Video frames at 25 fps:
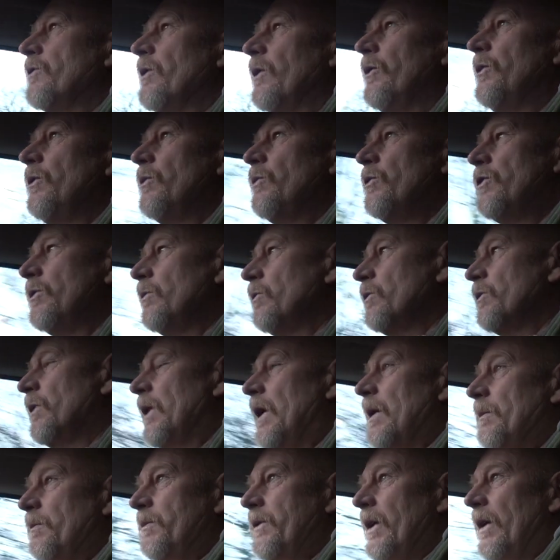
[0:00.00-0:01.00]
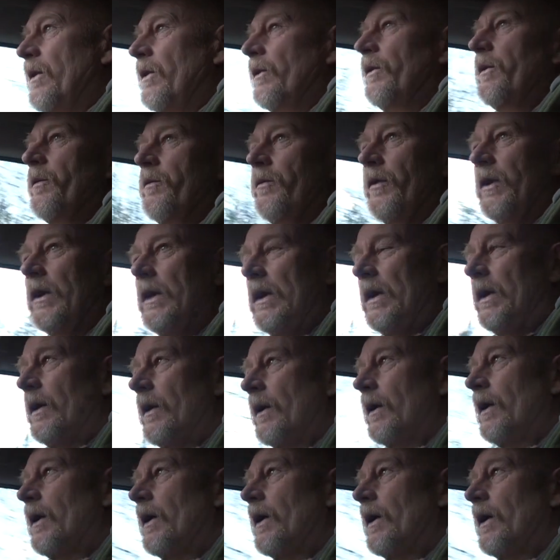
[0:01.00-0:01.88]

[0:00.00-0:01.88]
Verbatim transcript: so I knew she was like dead on her feet.